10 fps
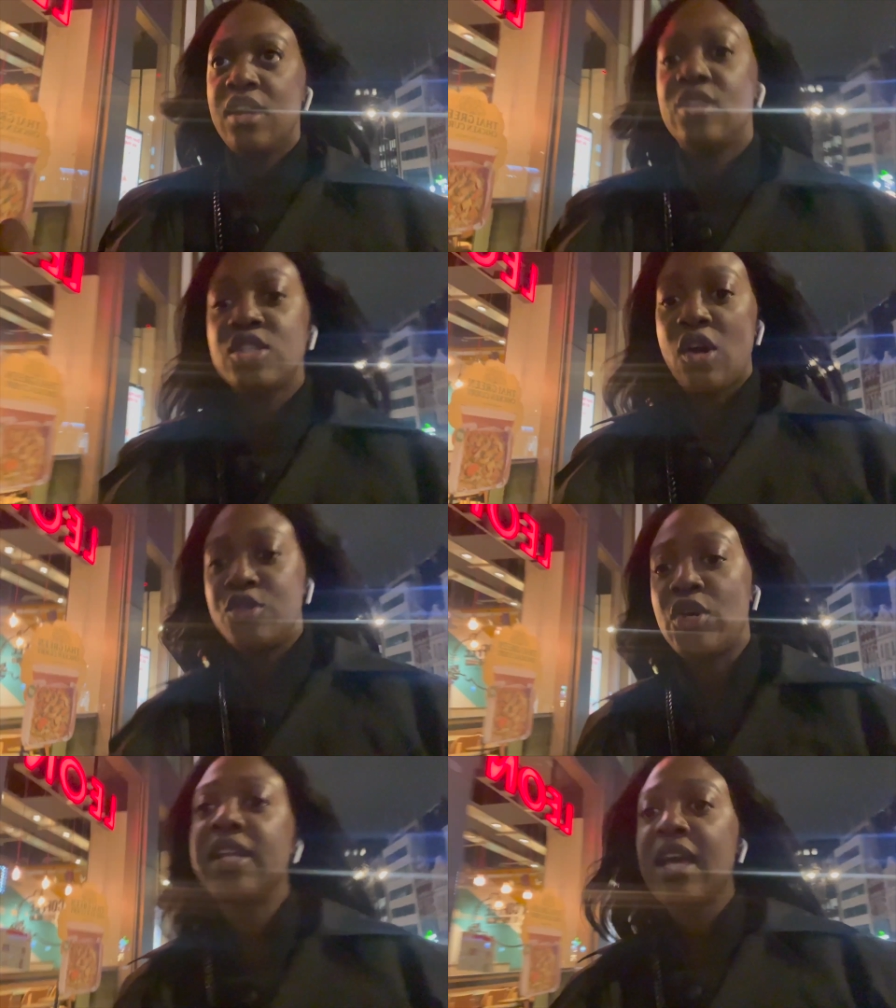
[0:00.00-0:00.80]
So I'm
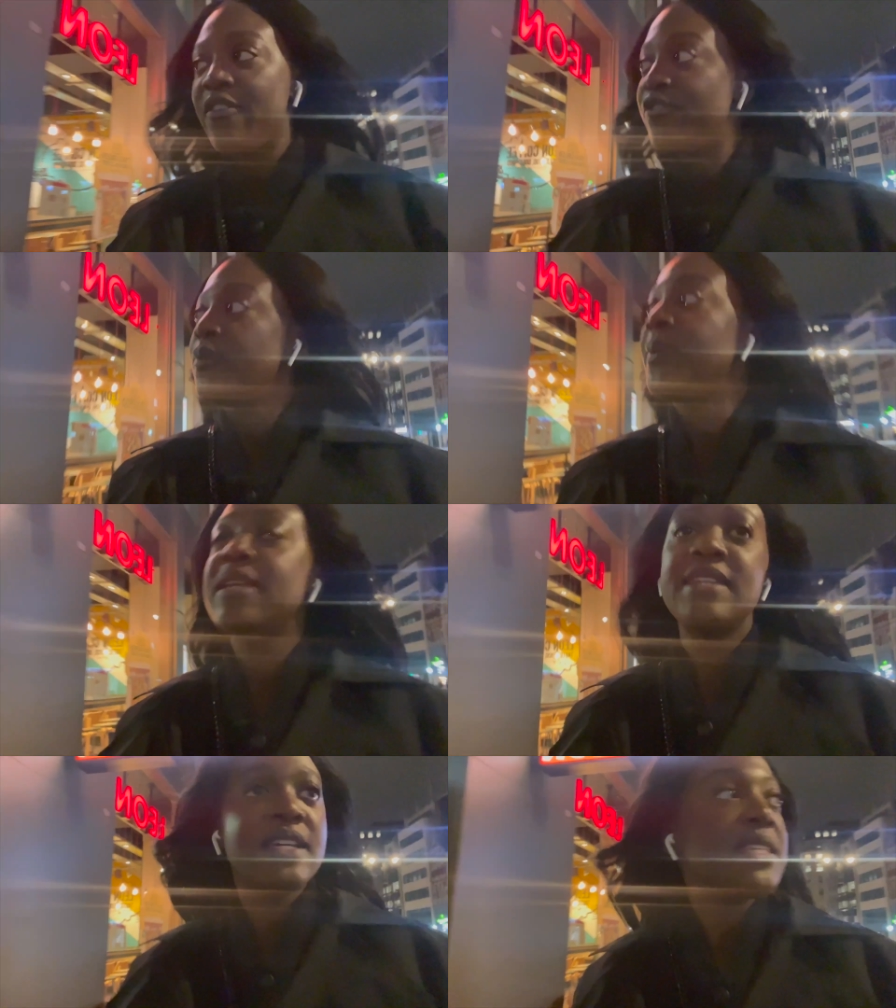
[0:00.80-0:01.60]
trying to get a few
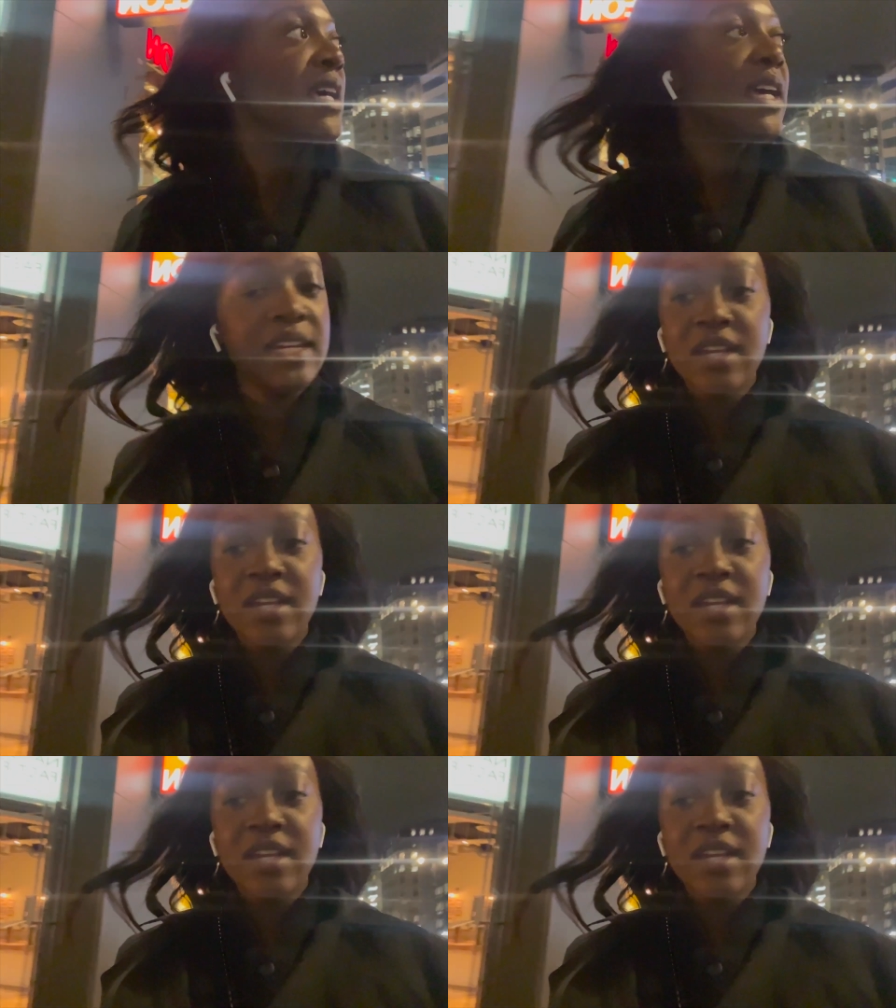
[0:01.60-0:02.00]
meetings in.